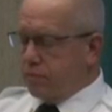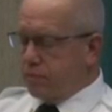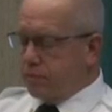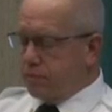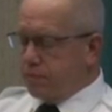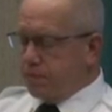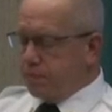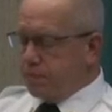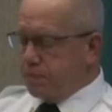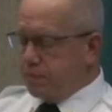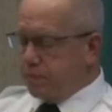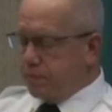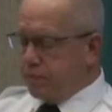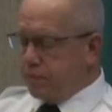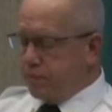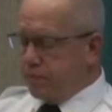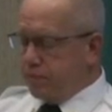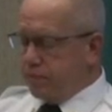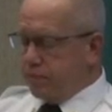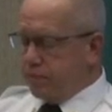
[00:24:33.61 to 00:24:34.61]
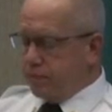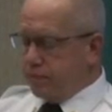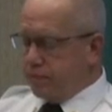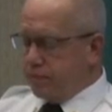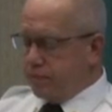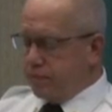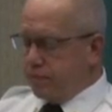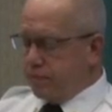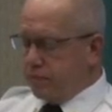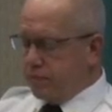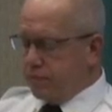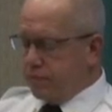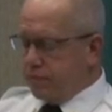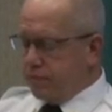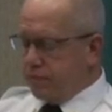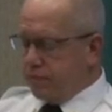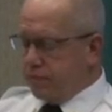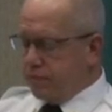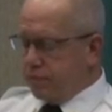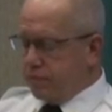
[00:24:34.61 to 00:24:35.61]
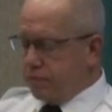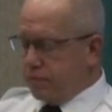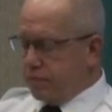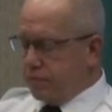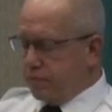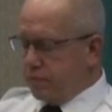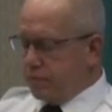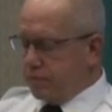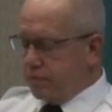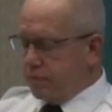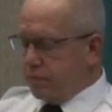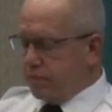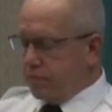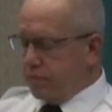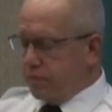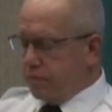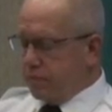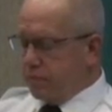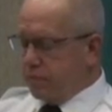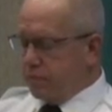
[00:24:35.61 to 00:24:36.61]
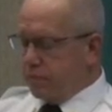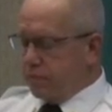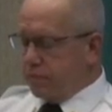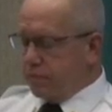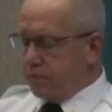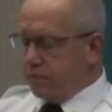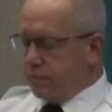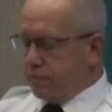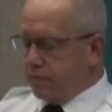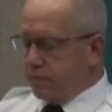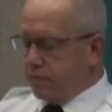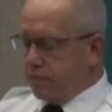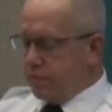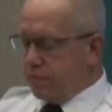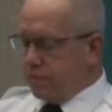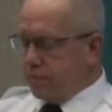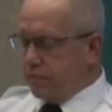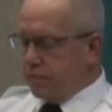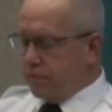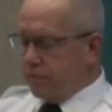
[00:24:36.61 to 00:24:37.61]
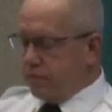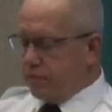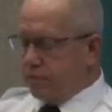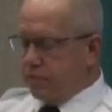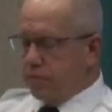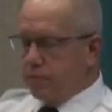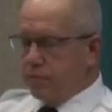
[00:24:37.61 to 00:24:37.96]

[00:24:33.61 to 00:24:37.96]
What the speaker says: The person shown says nothing.